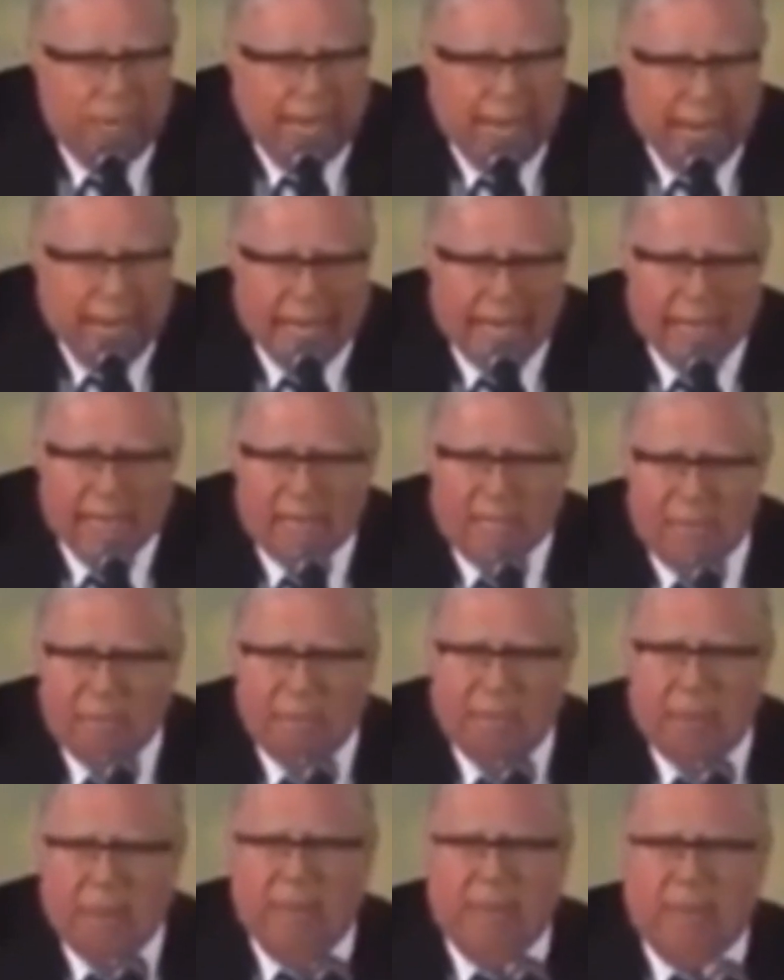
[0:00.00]
And
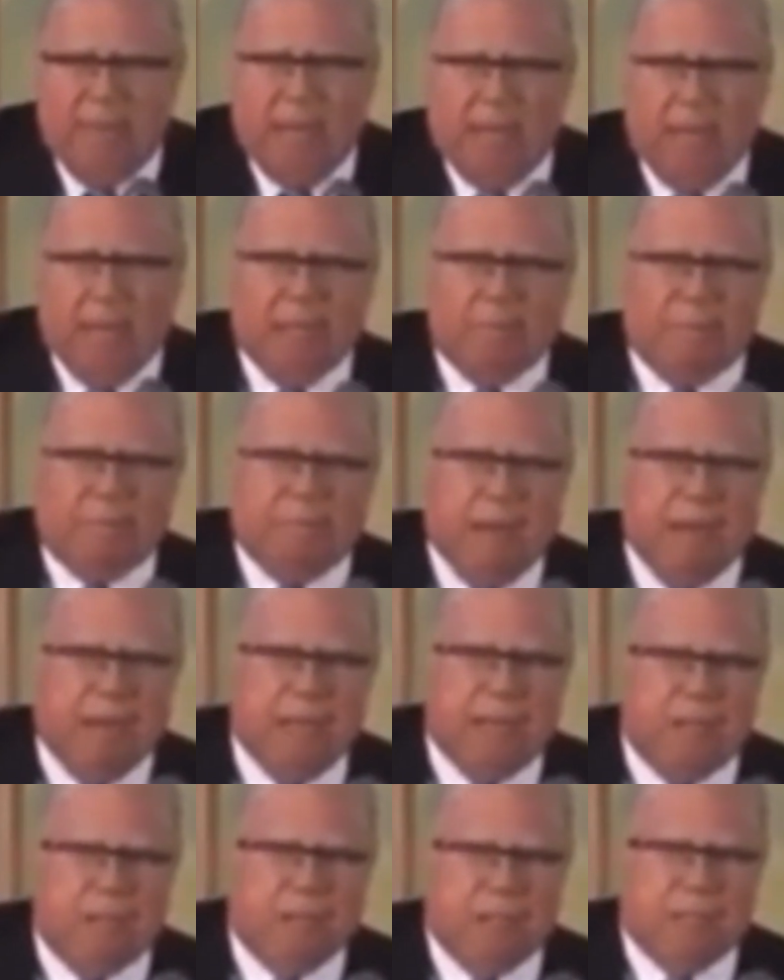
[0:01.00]
in the
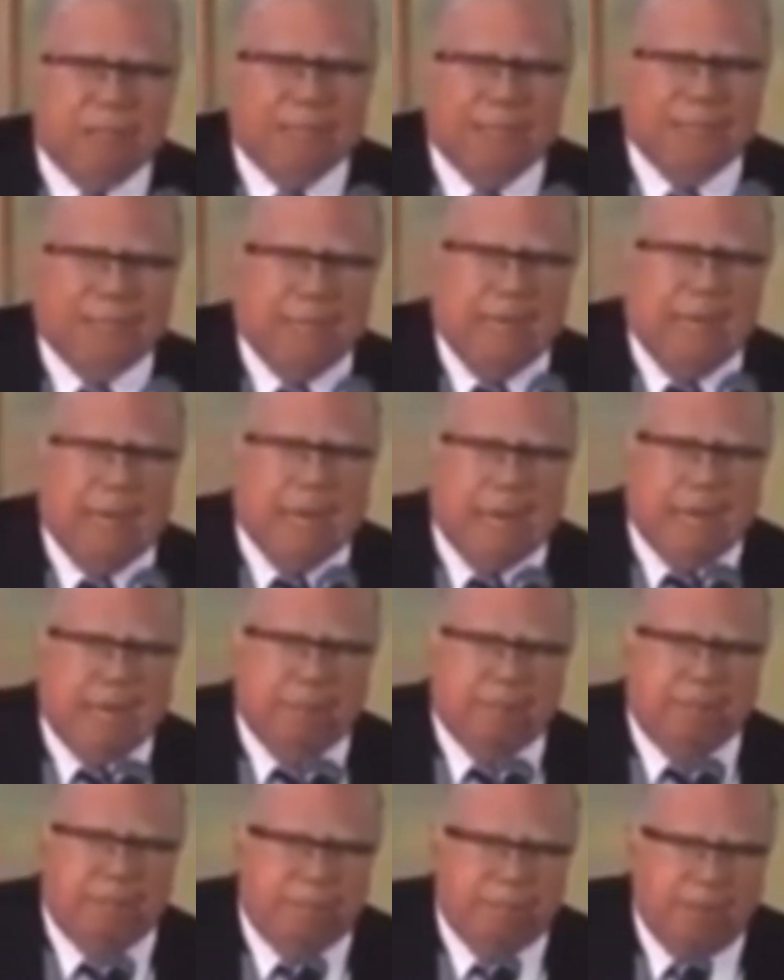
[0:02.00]
final
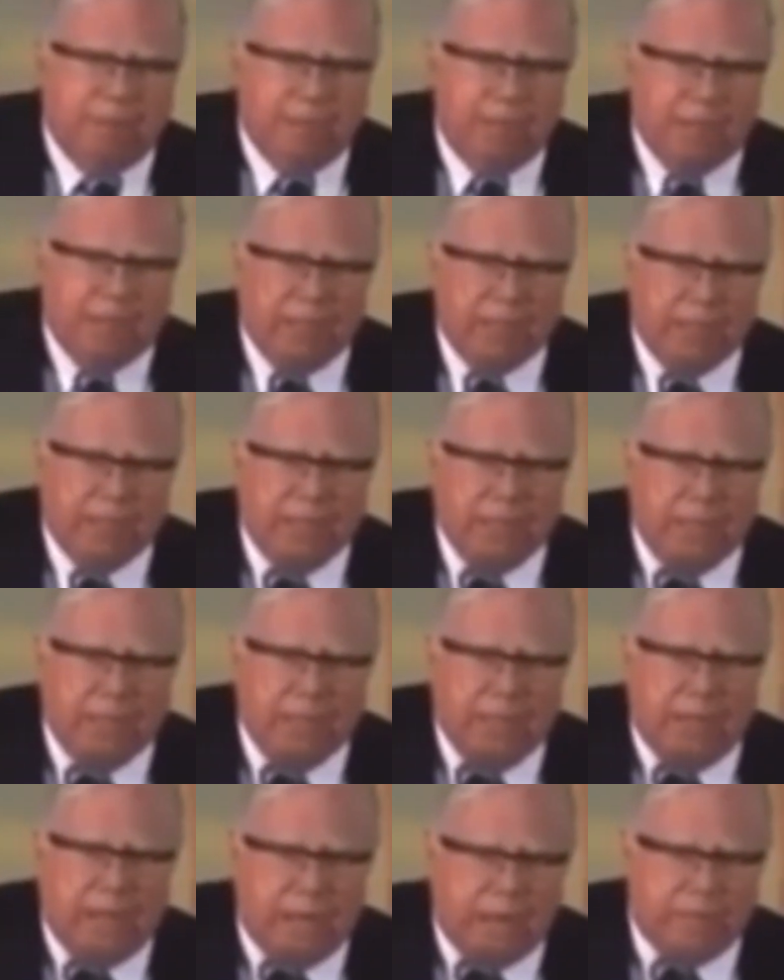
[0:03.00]
game
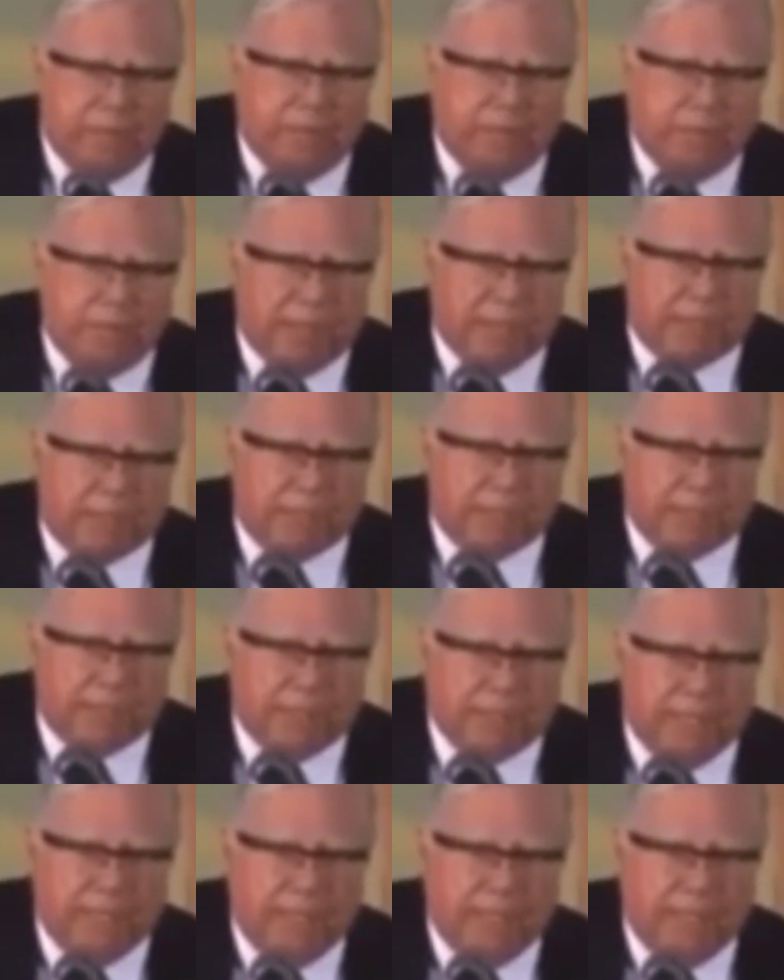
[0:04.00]
of this,